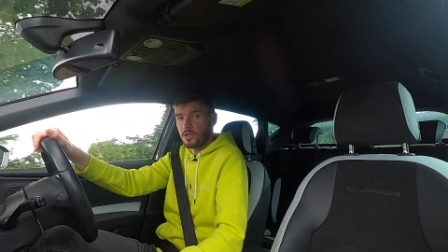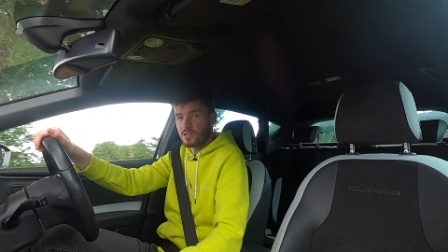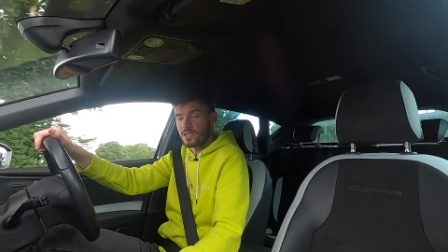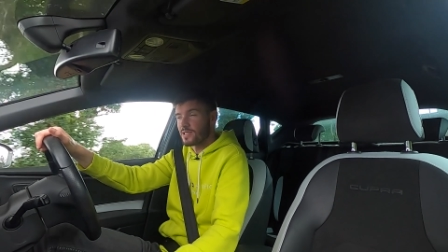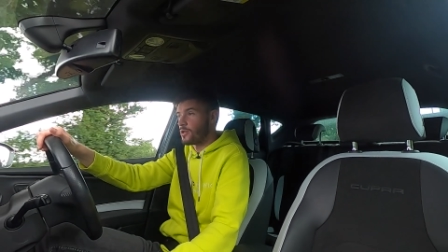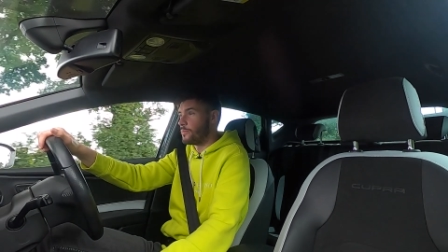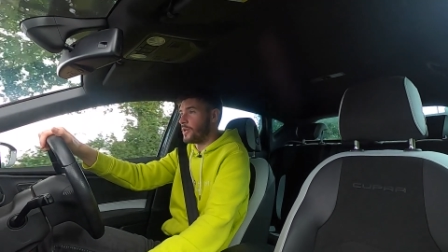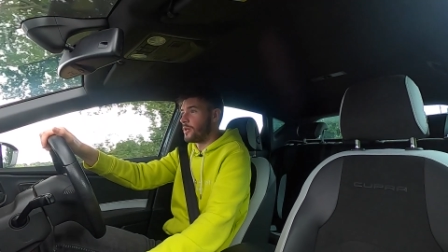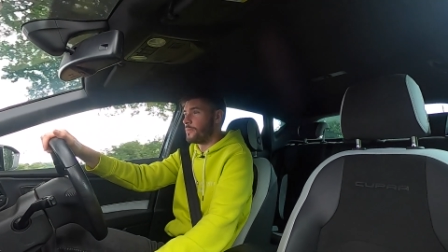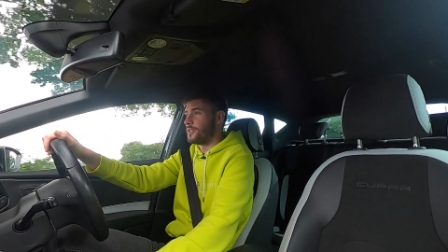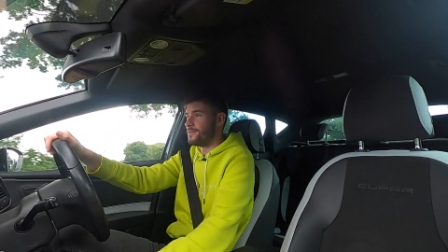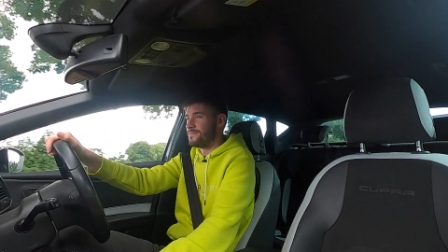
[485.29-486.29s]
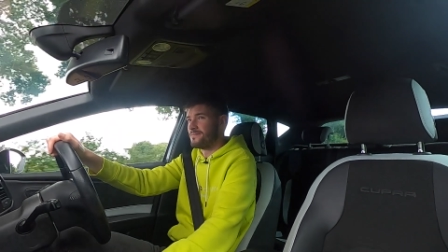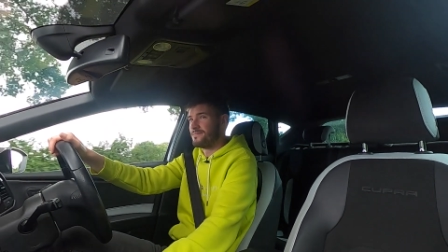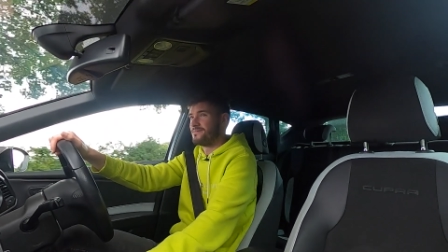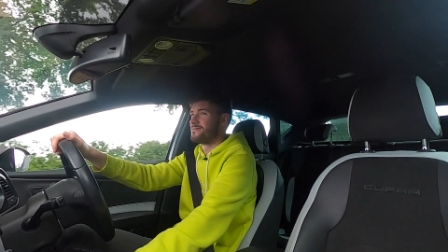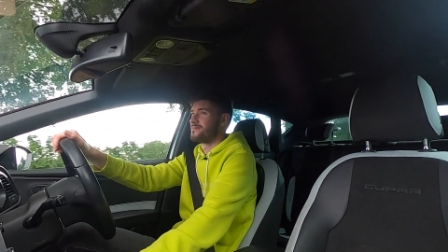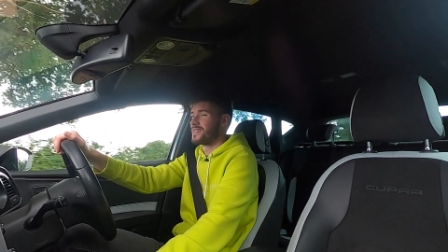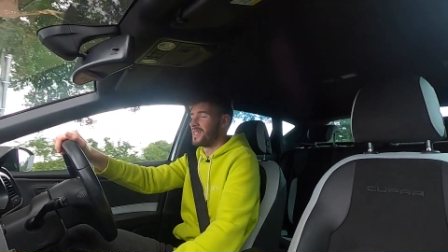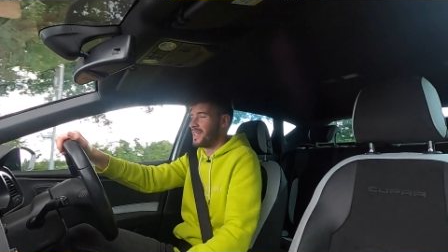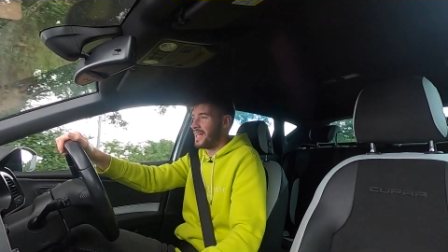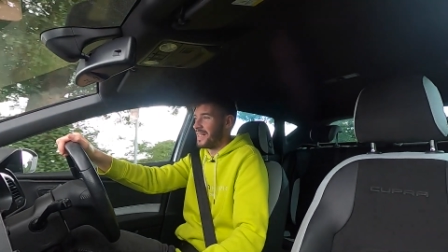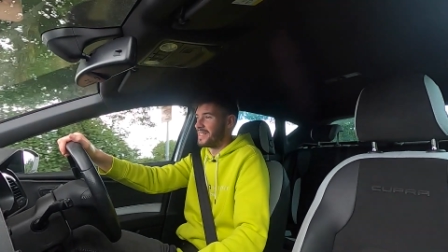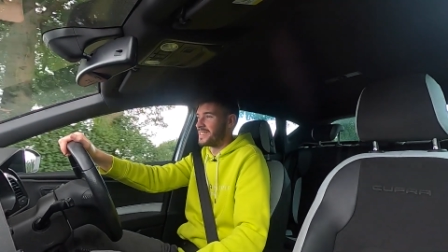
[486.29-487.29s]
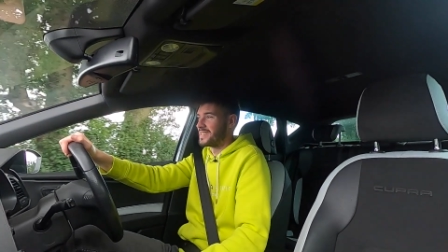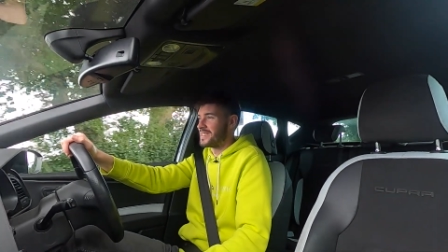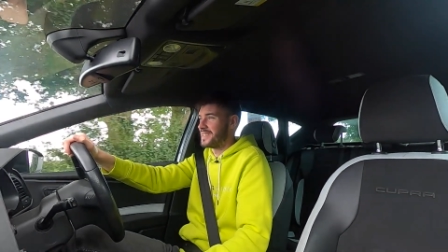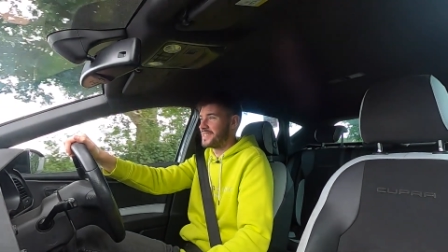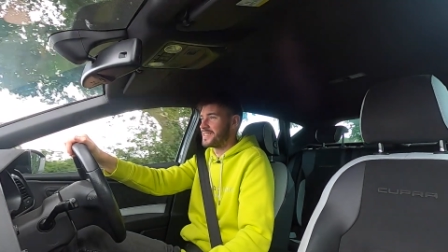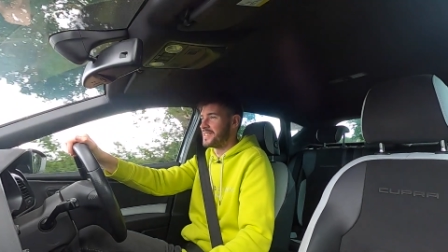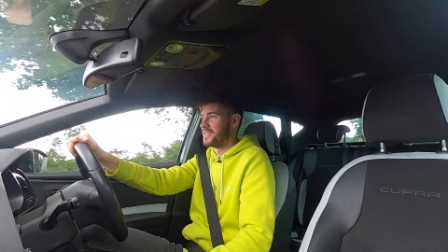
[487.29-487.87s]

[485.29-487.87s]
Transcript: because there's no one behind me, and it's